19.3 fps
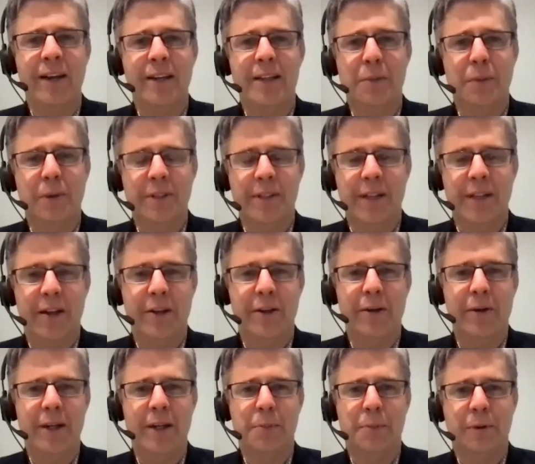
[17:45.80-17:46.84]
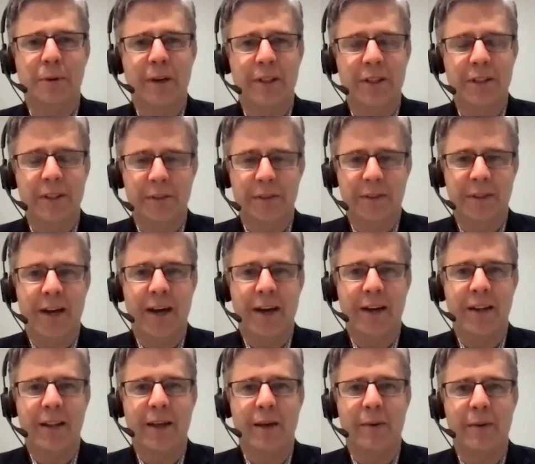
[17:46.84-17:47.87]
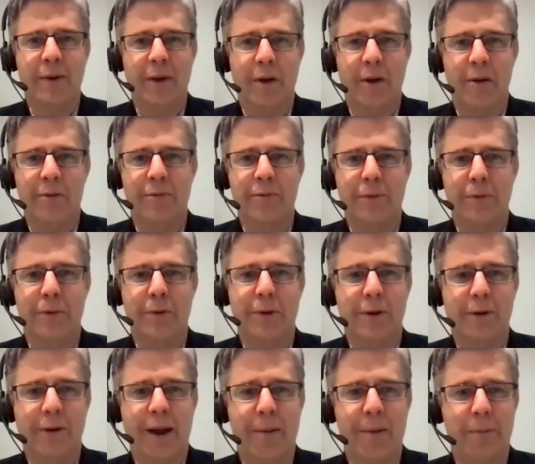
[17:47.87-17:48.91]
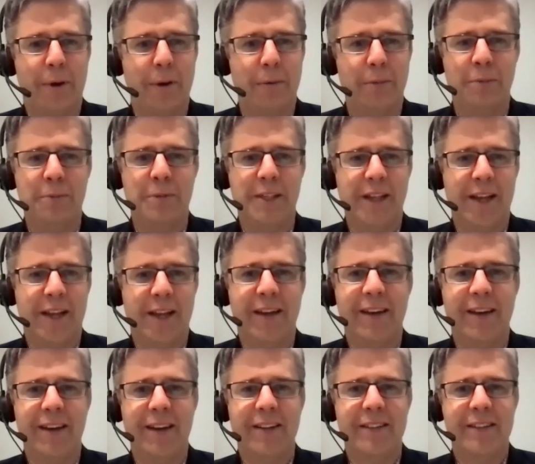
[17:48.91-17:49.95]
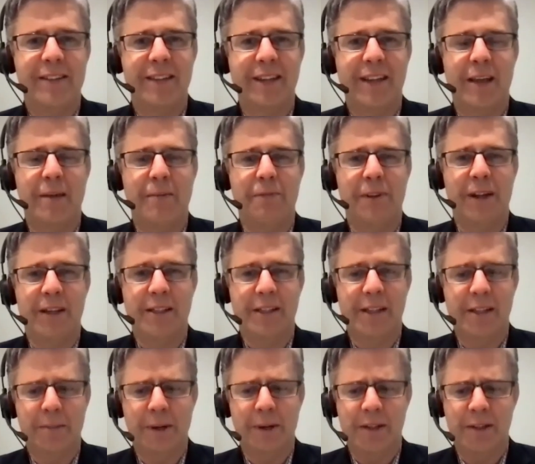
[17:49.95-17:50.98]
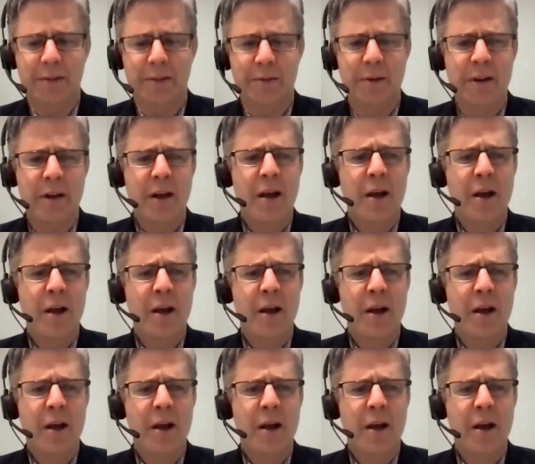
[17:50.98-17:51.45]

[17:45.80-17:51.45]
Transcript: it's what's that new aspirational target that we're going for to create problems again right. to keep flexing right. the muscle.